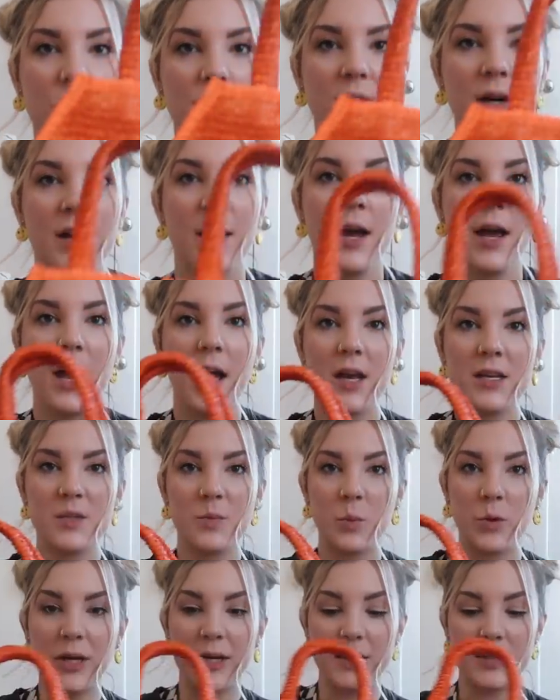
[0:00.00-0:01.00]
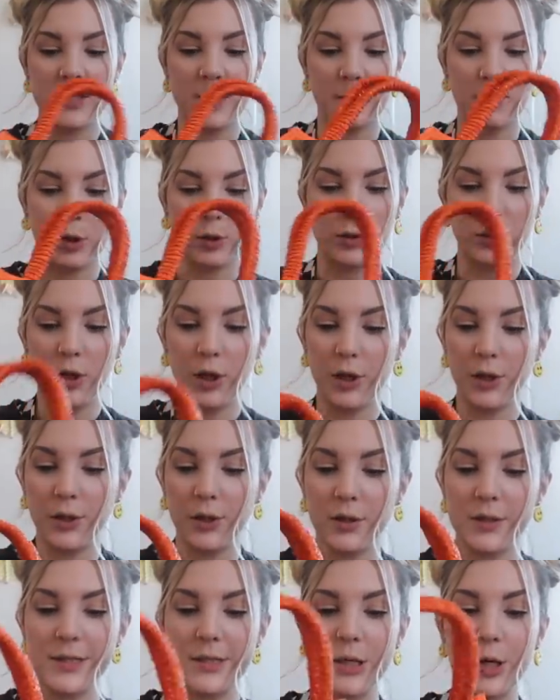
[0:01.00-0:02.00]
for a spring summer look,
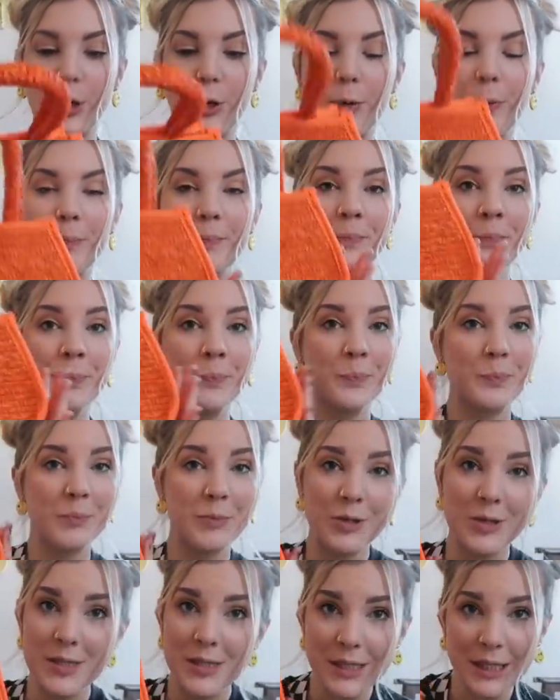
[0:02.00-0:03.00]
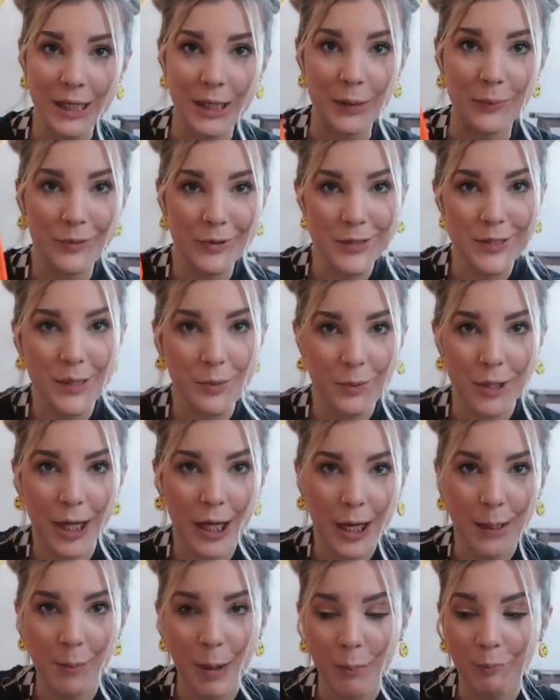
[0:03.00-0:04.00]
so we'll see what I
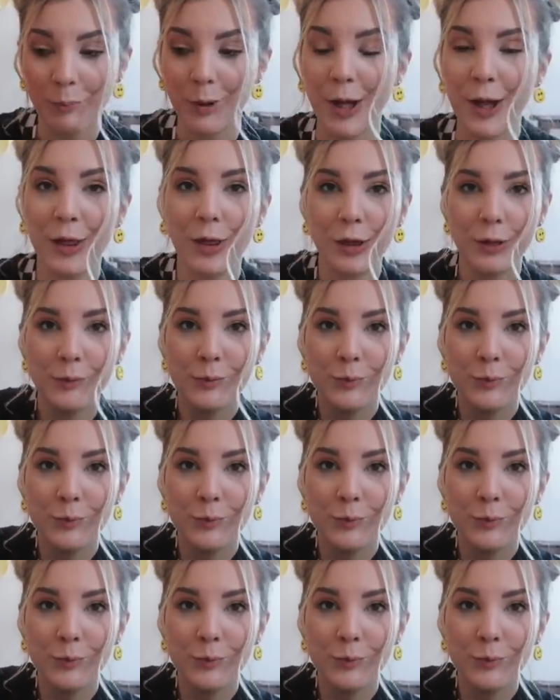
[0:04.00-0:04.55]
come up with.